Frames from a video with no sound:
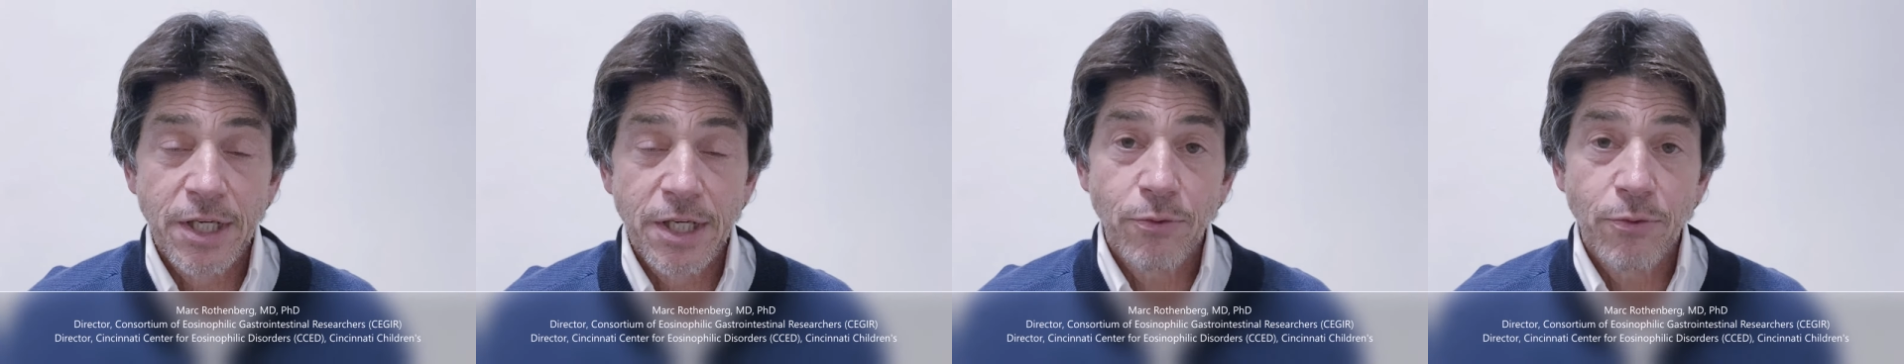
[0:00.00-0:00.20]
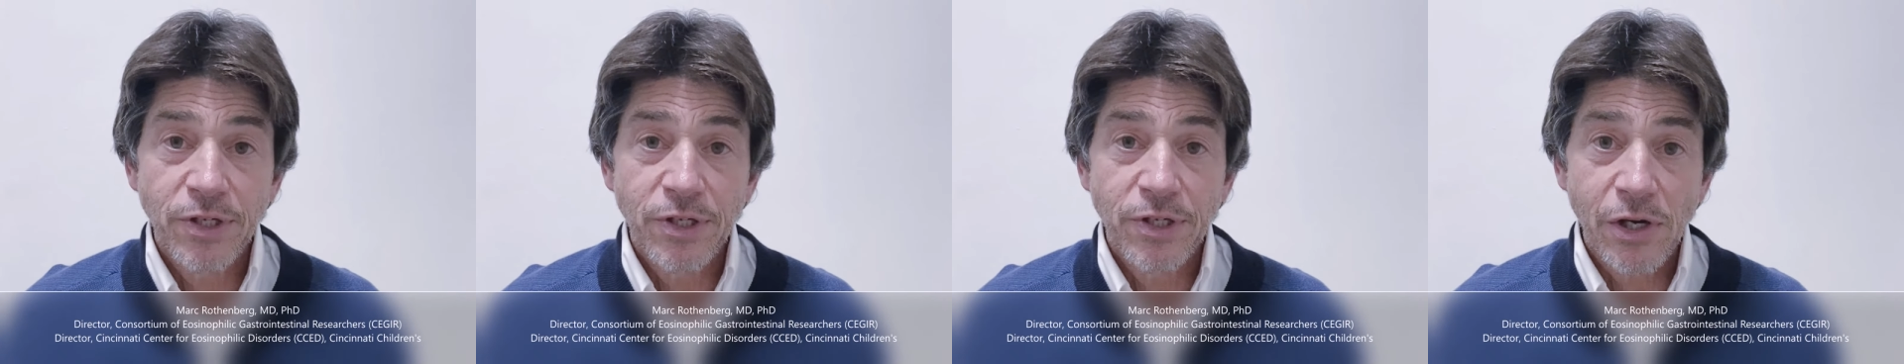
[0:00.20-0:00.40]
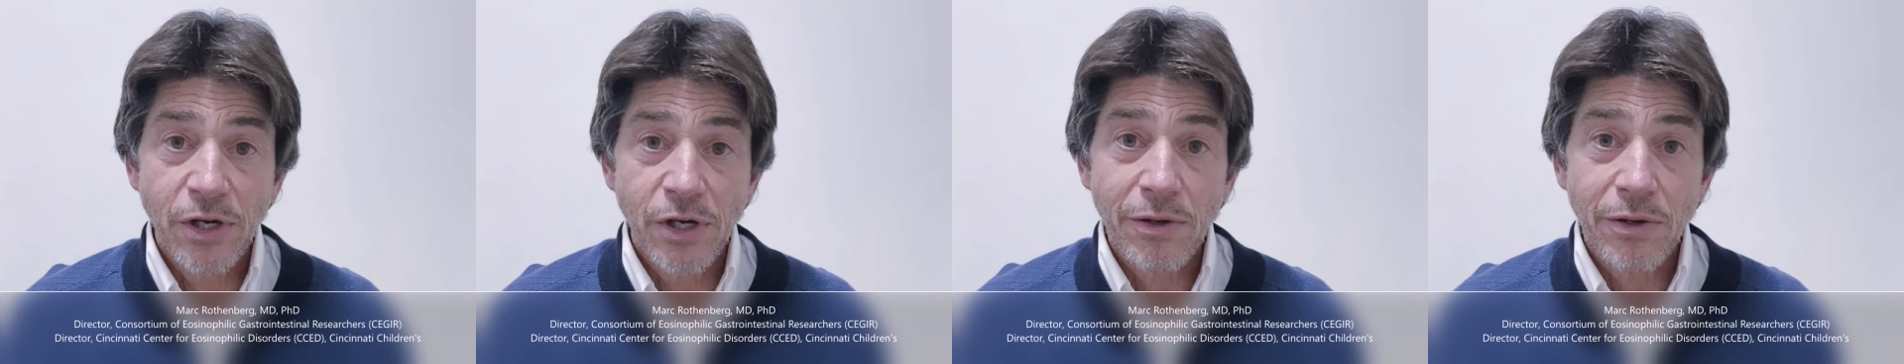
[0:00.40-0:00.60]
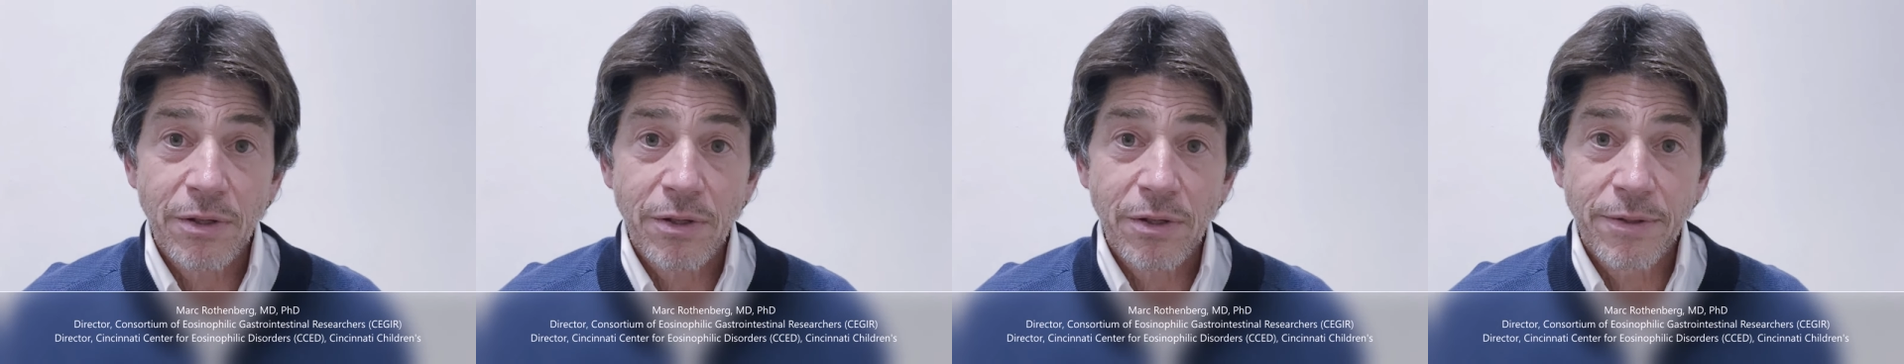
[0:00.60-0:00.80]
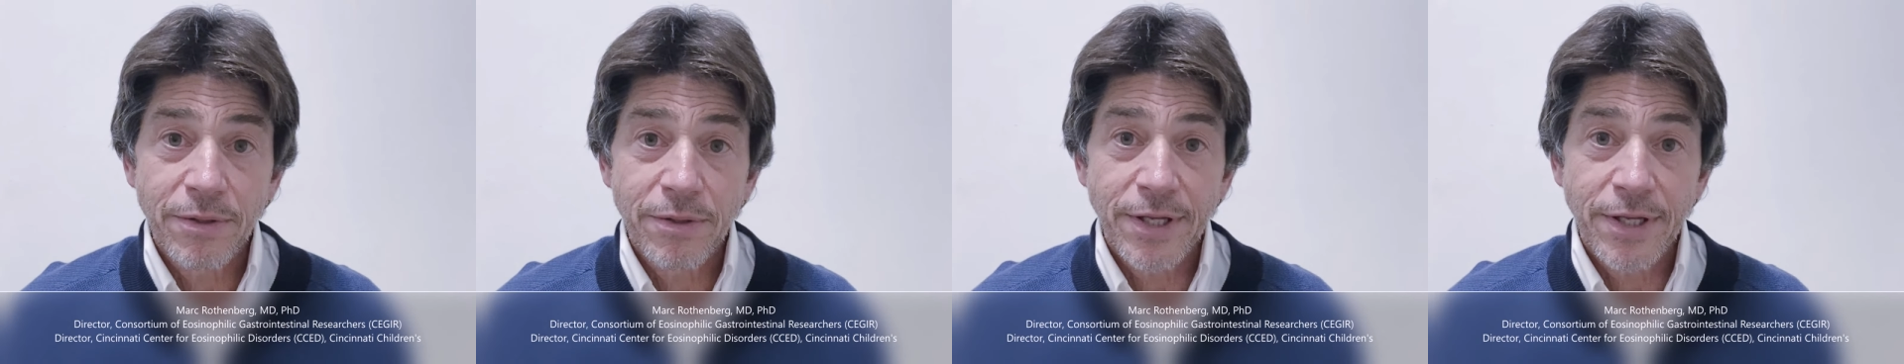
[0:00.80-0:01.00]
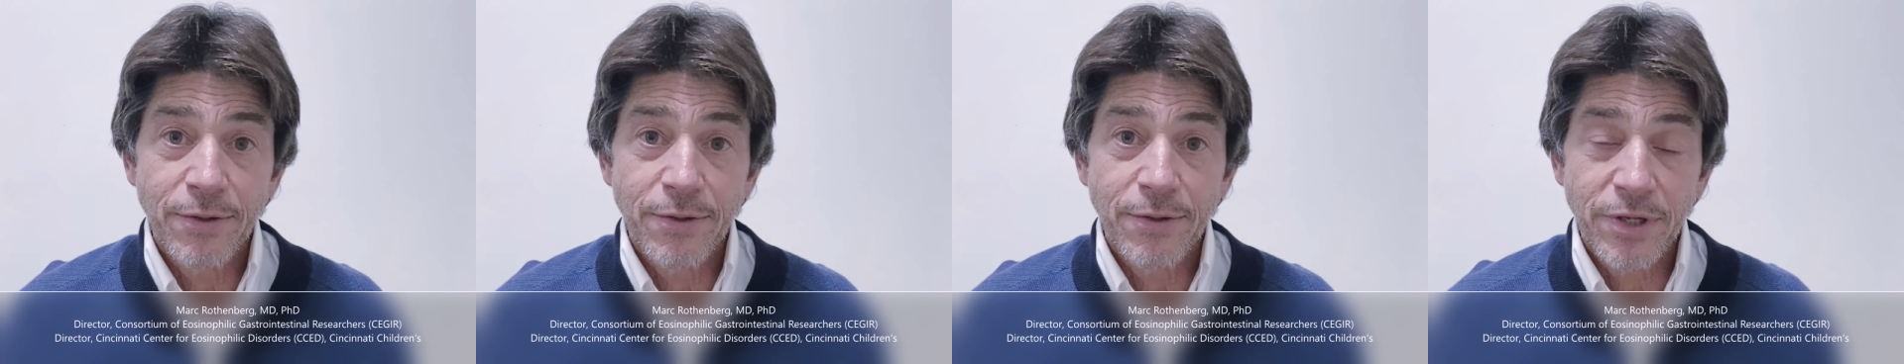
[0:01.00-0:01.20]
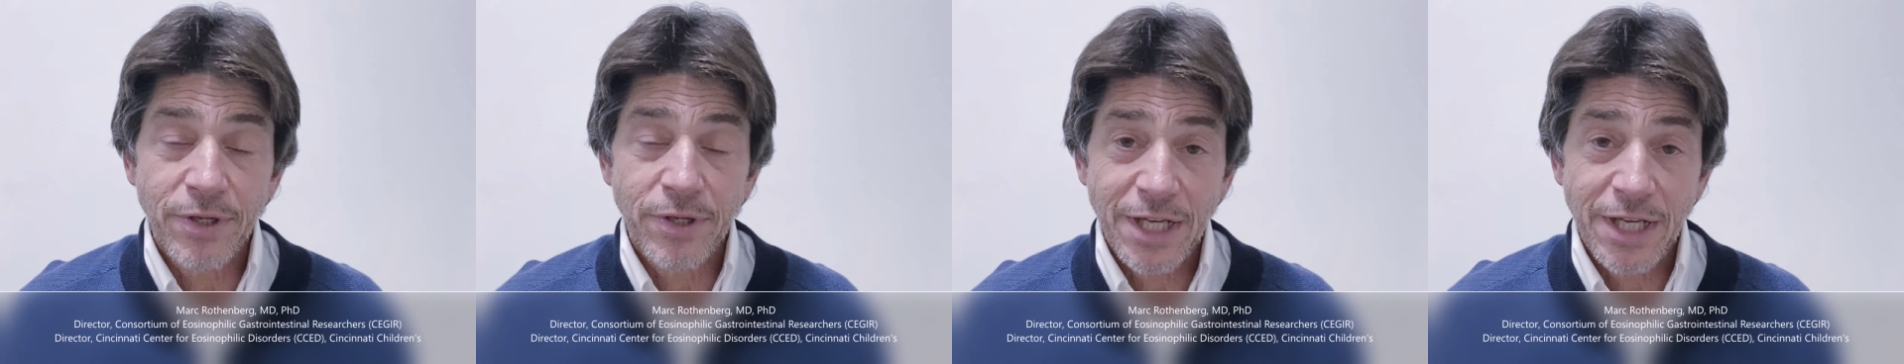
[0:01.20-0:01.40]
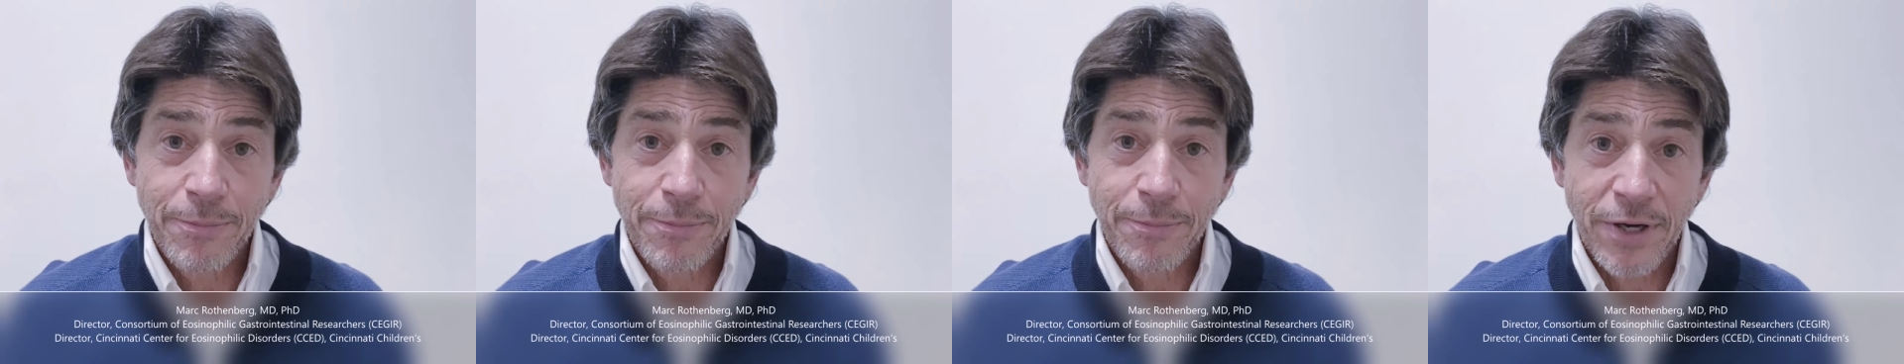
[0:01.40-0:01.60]
We know and we
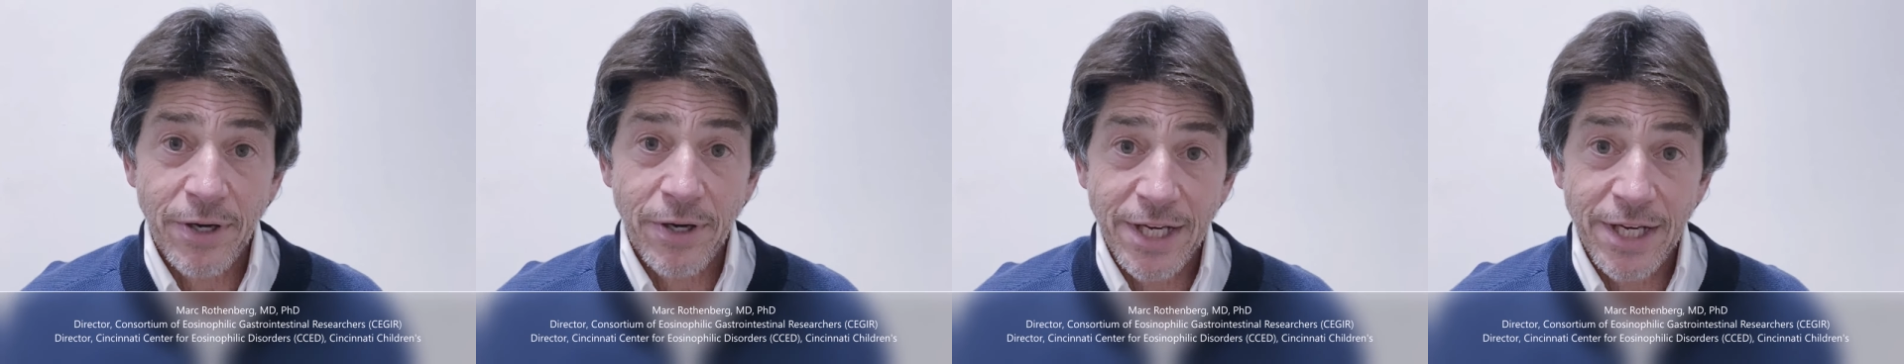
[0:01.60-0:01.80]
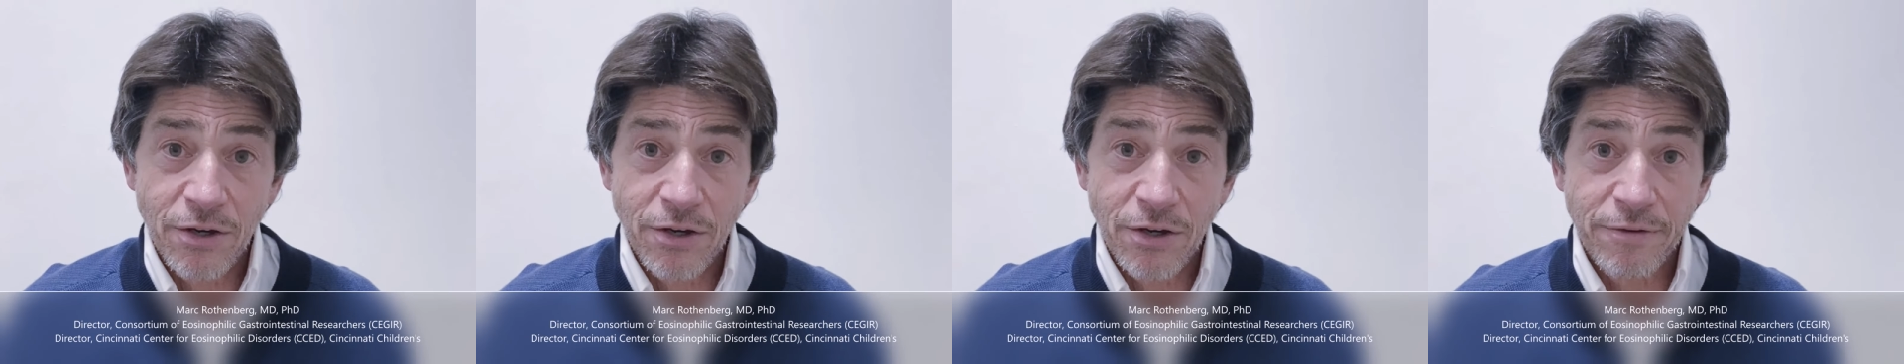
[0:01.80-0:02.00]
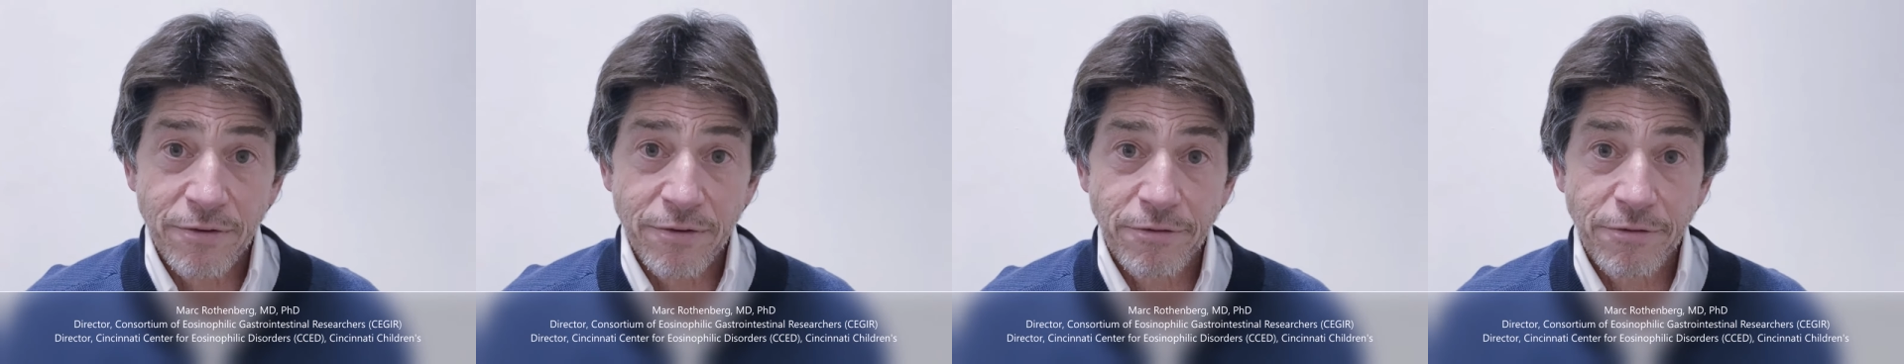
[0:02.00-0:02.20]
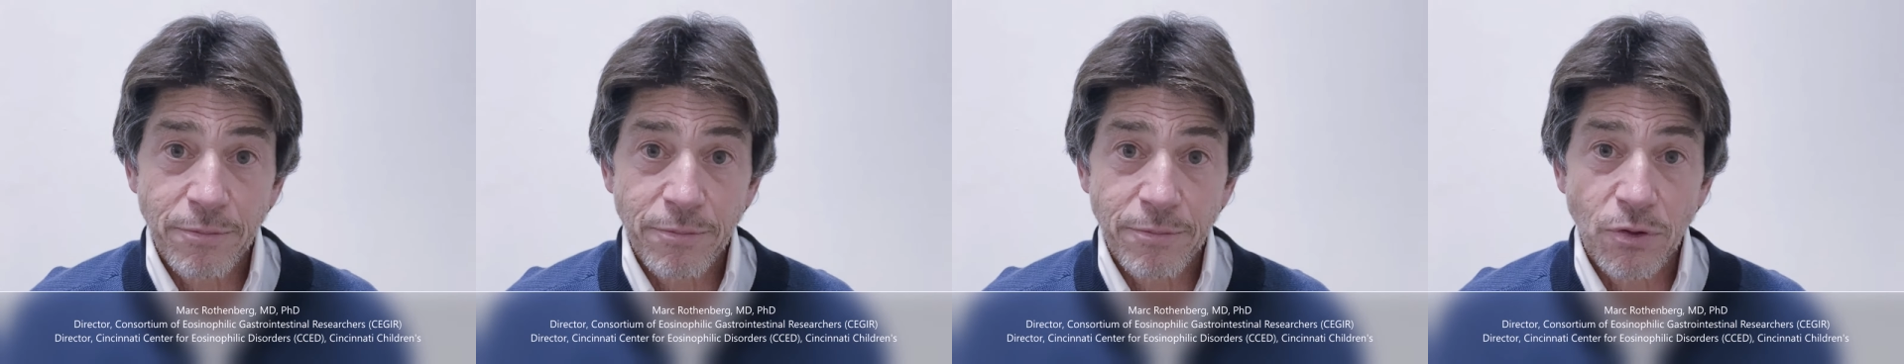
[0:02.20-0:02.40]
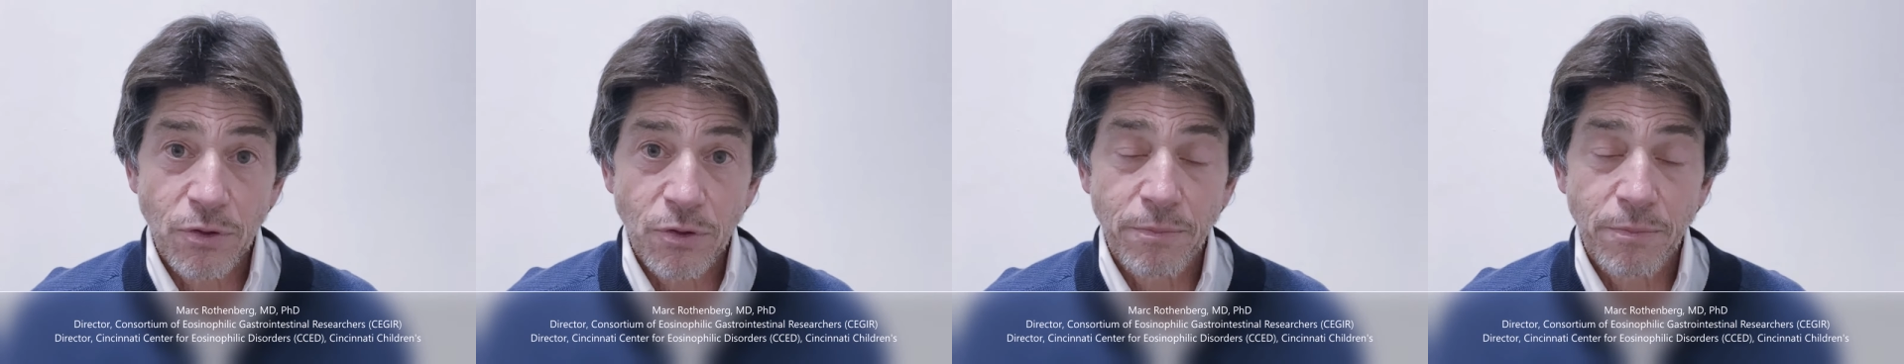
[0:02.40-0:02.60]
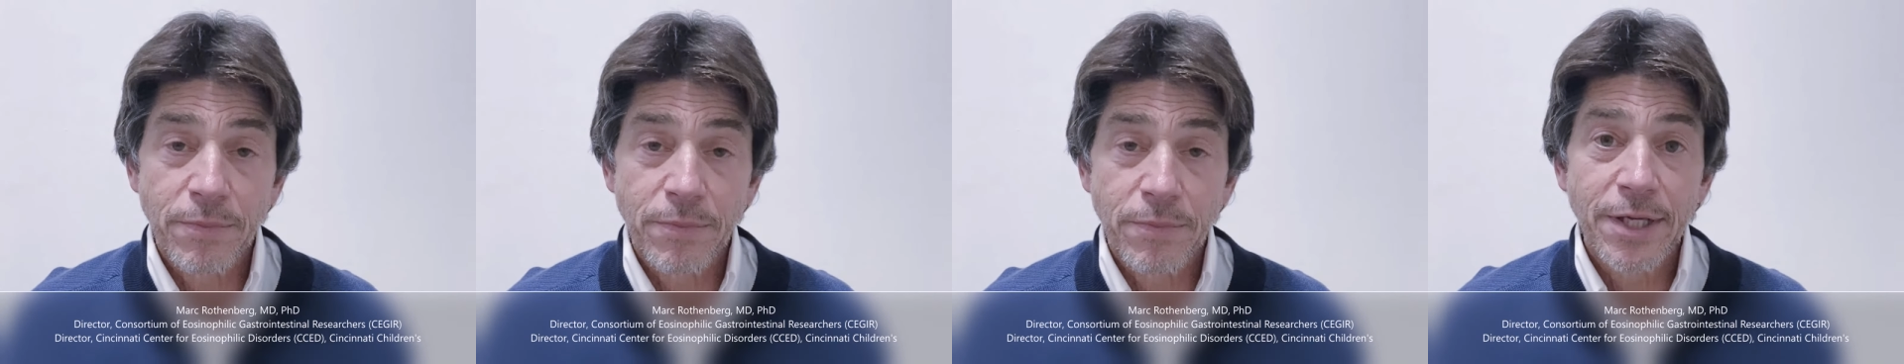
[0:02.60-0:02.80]
keep on hearing from you